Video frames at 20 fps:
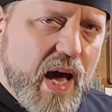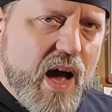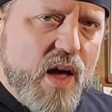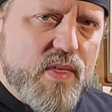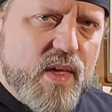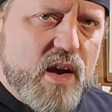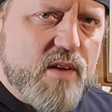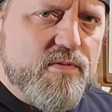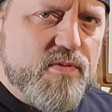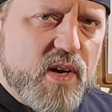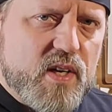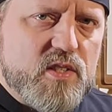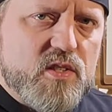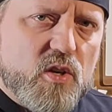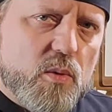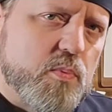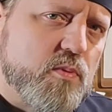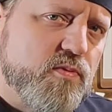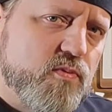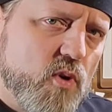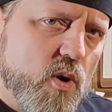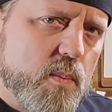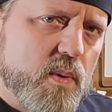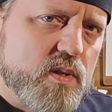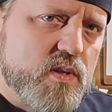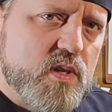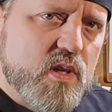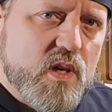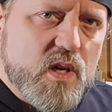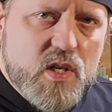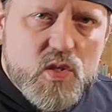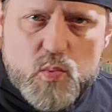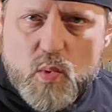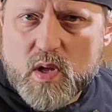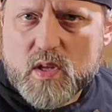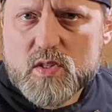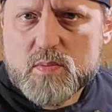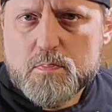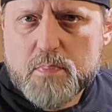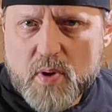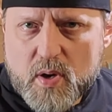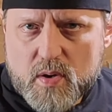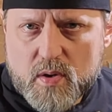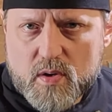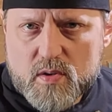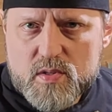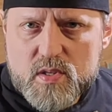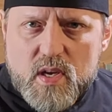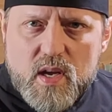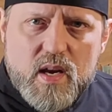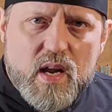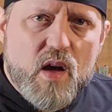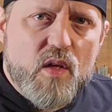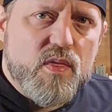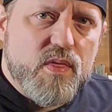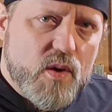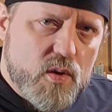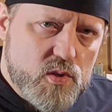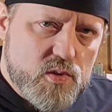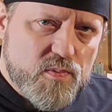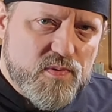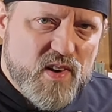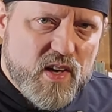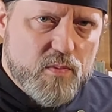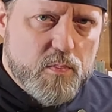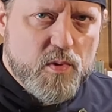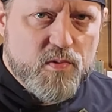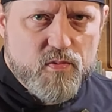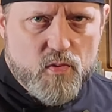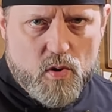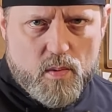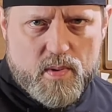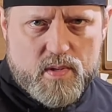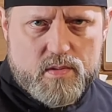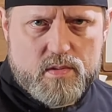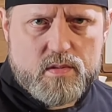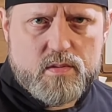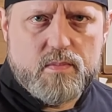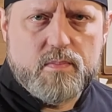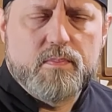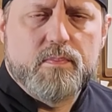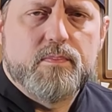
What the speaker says: how that affects their performance, as well as burners and how those affect performance.